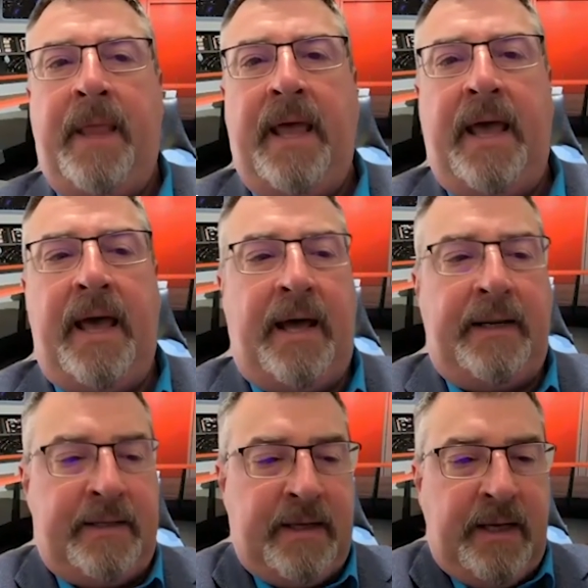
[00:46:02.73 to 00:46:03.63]

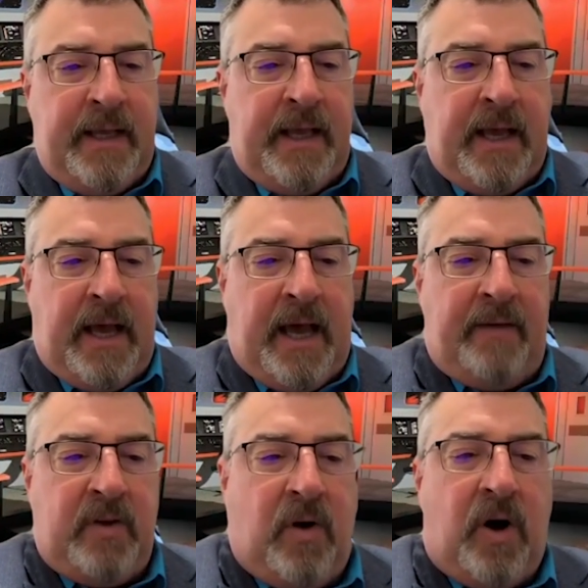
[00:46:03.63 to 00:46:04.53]
And have
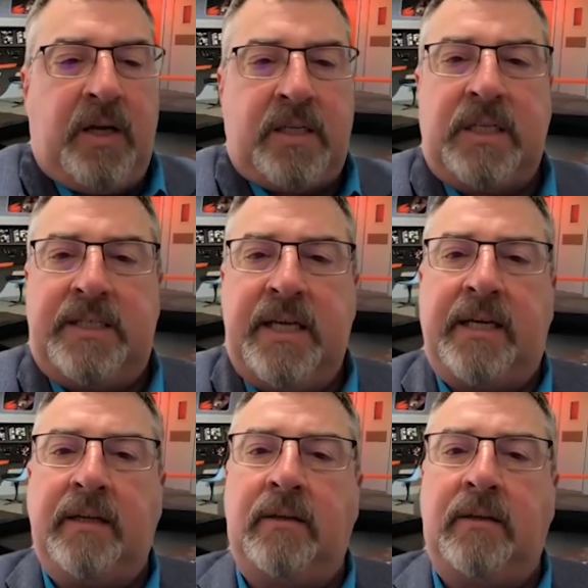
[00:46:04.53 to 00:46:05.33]
you honestly taken a